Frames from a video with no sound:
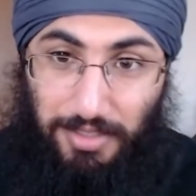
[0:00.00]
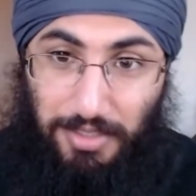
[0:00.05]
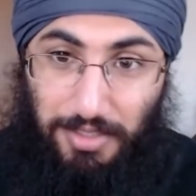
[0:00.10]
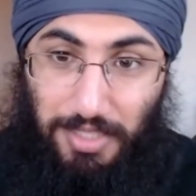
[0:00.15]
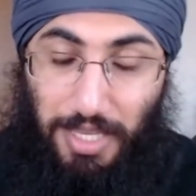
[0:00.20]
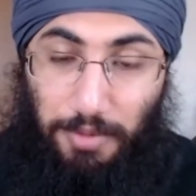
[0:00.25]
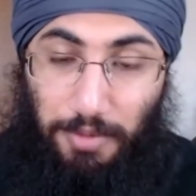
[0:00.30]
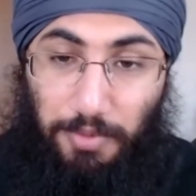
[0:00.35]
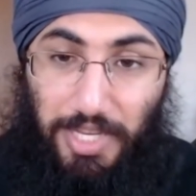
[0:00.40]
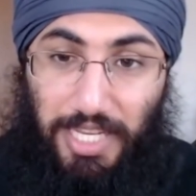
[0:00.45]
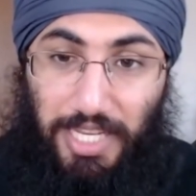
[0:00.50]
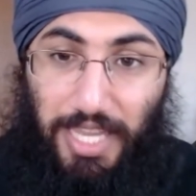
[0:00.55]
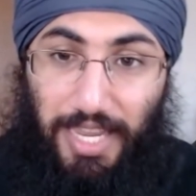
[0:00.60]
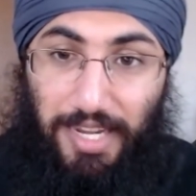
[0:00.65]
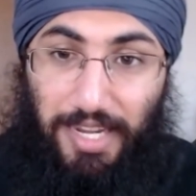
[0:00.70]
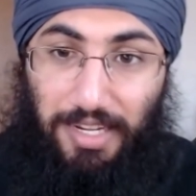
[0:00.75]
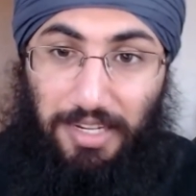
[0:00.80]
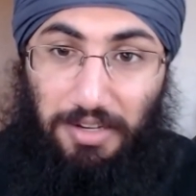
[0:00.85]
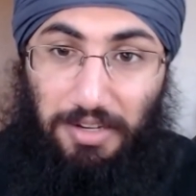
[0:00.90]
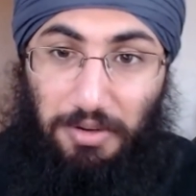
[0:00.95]
That we
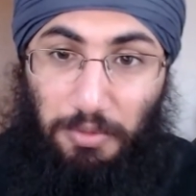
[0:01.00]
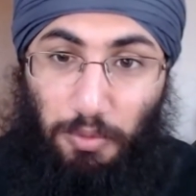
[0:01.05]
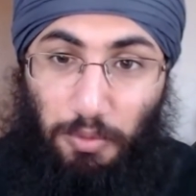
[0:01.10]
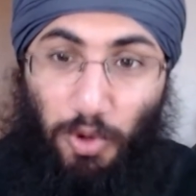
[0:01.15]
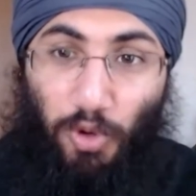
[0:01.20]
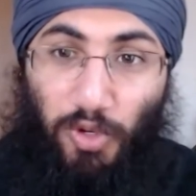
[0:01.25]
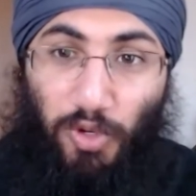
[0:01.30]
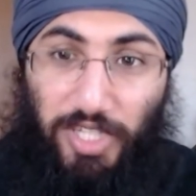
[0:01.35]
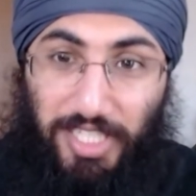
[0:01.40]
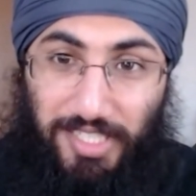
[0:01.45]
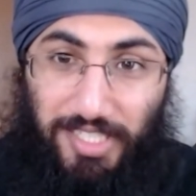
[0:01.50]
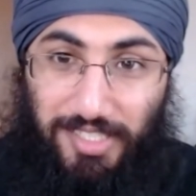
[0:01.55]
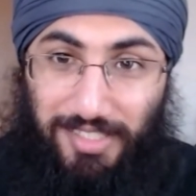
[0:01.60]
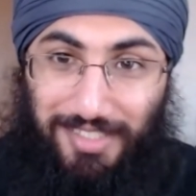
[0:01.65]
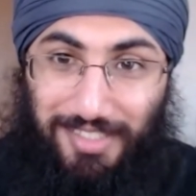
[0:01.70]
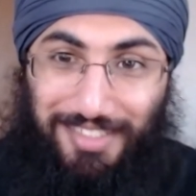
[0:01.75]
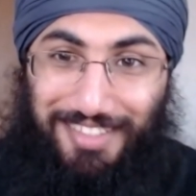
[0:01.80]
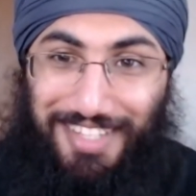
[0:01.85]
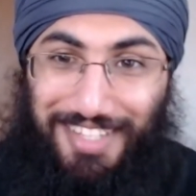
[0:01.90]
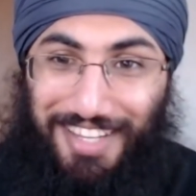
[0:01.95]
gain
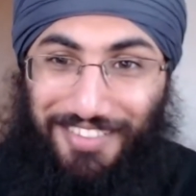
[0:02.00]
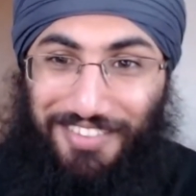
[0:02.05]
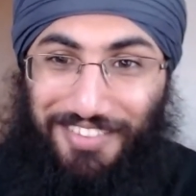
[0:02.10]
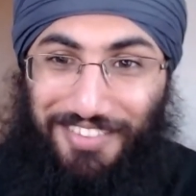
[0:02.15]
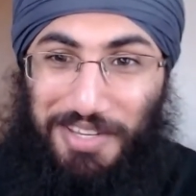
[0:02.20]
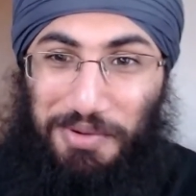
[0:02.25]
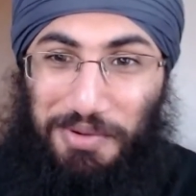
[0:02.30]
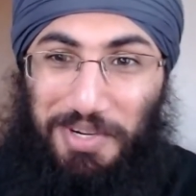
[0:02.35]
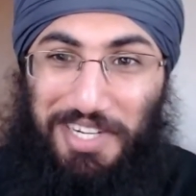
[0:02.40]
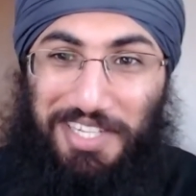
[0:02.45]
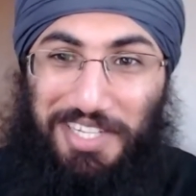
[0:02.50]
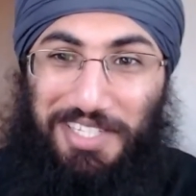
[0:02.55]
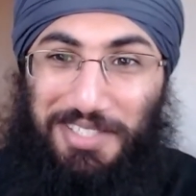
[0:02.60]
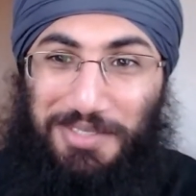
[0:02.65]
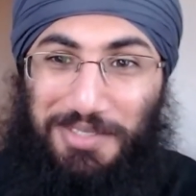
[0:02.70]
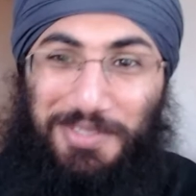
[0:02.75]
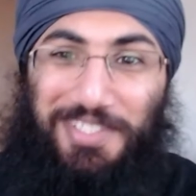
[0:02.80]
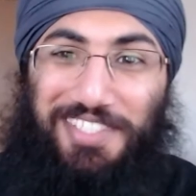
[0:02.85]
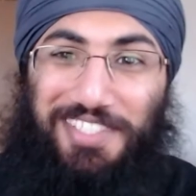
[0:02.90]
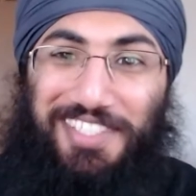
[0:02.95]
wokeness, if you want to
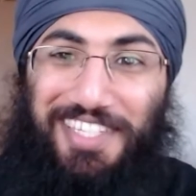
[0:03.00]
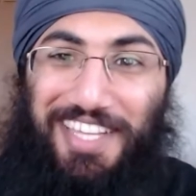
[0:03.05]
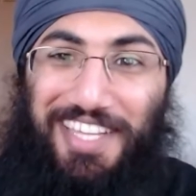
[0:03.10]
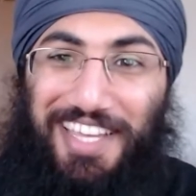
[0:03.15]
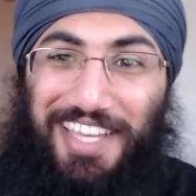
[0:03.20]
use